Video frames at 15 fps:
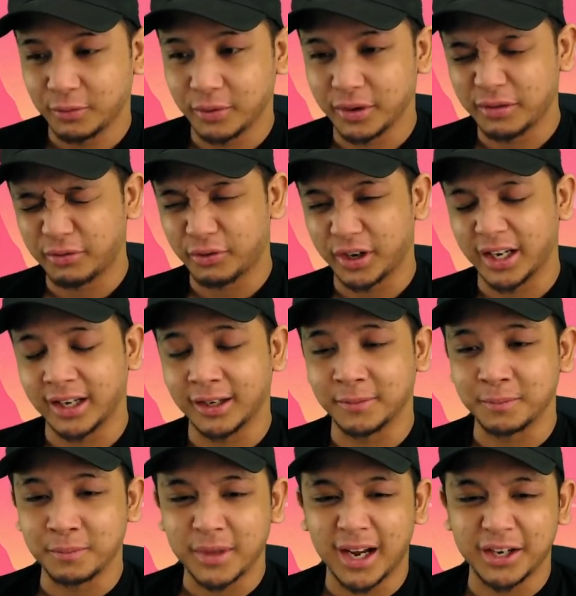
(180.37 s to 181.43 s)
with
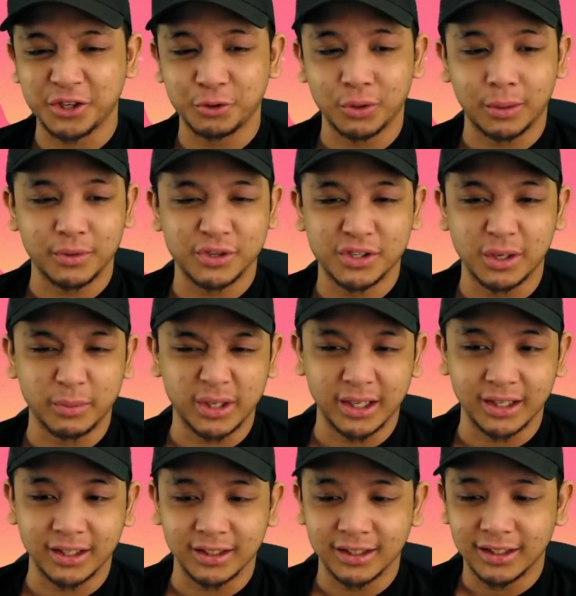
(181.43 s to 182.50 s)
freaking Hashirama
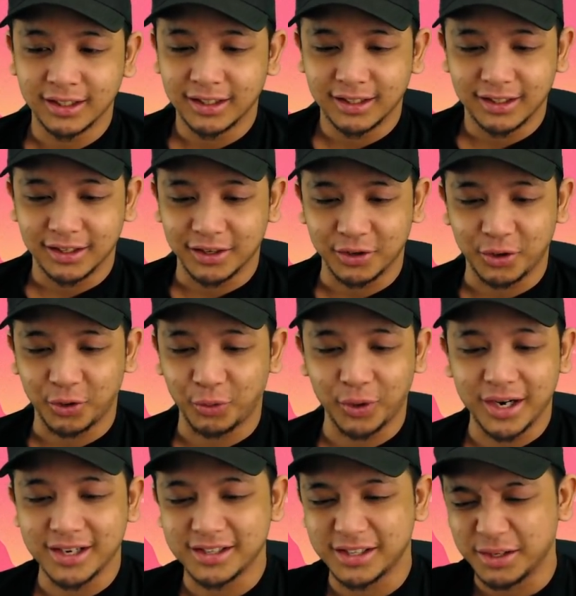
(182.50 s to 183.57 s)
summoning a
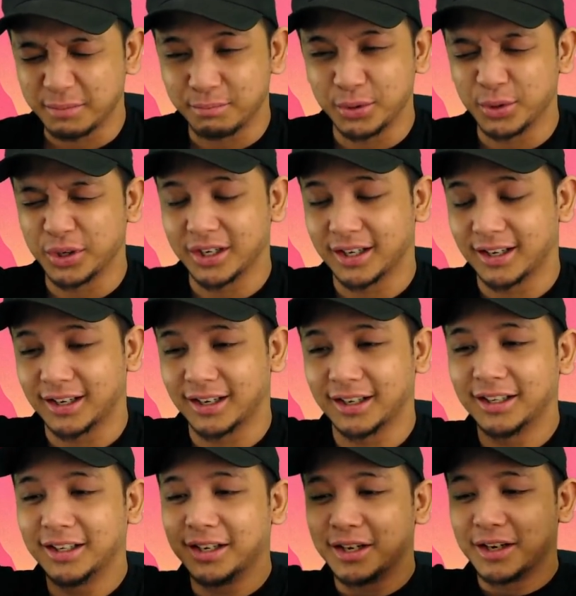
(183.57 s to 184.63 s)
crazy Buddha